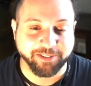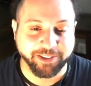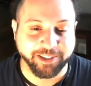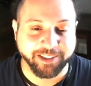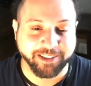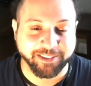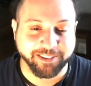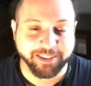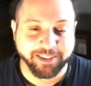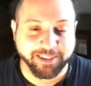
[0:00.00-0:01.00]
like
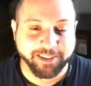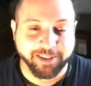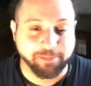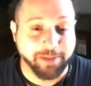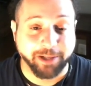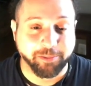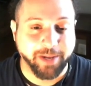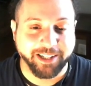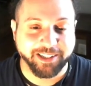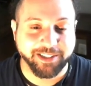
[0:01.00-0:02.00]
metal
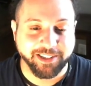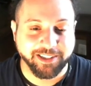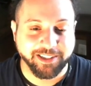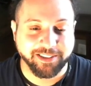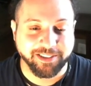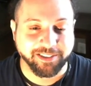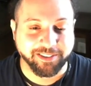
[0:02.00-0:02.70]
magazines